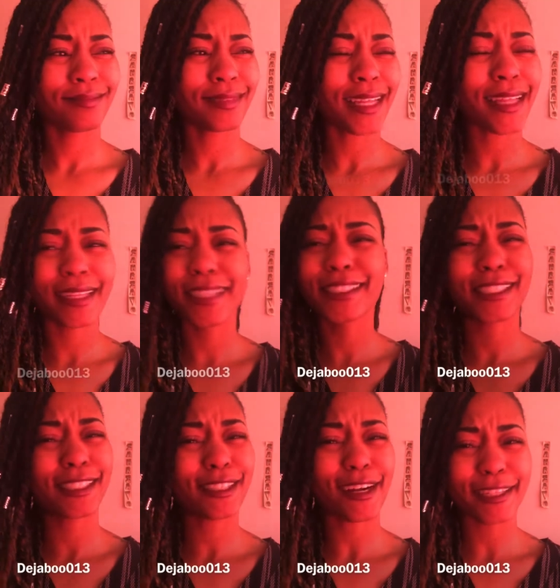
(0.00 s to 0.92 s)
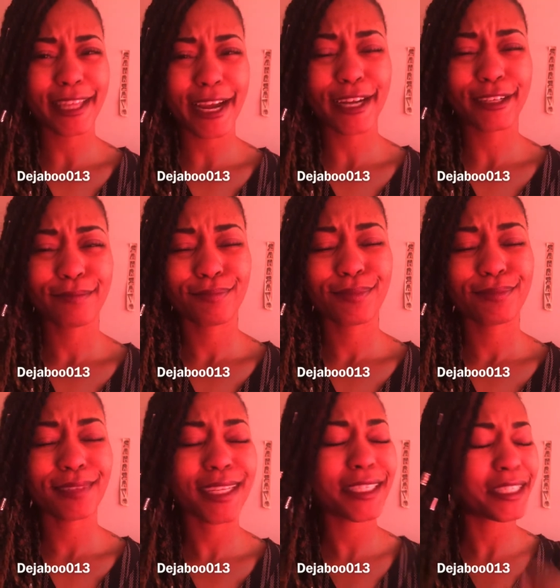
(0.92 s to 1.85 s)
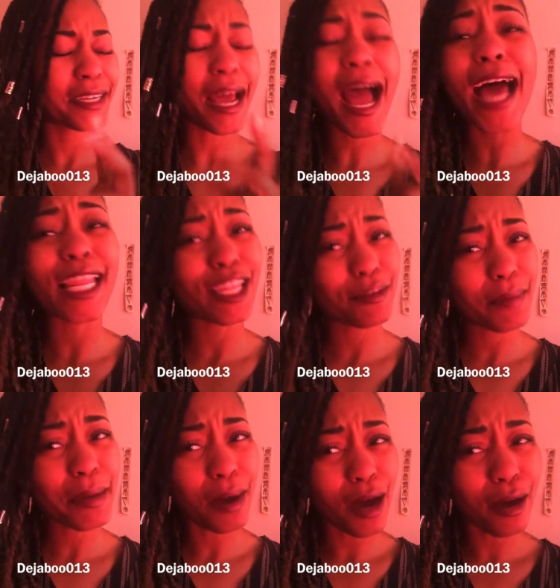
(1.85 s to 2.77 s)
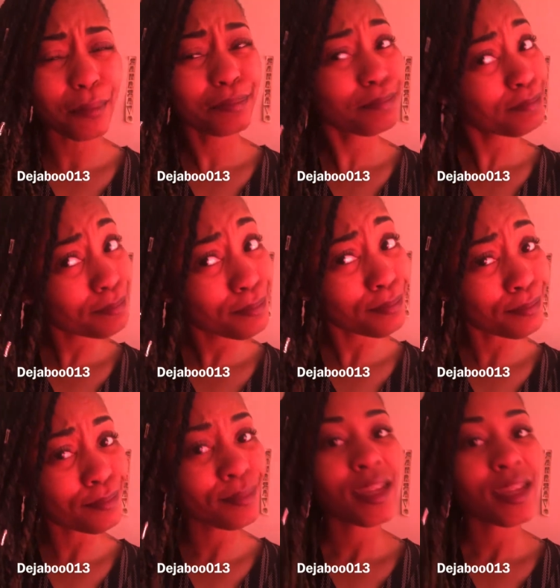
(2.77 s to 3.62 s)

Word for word: But let's just start there. I love my mom. Mm-hmm.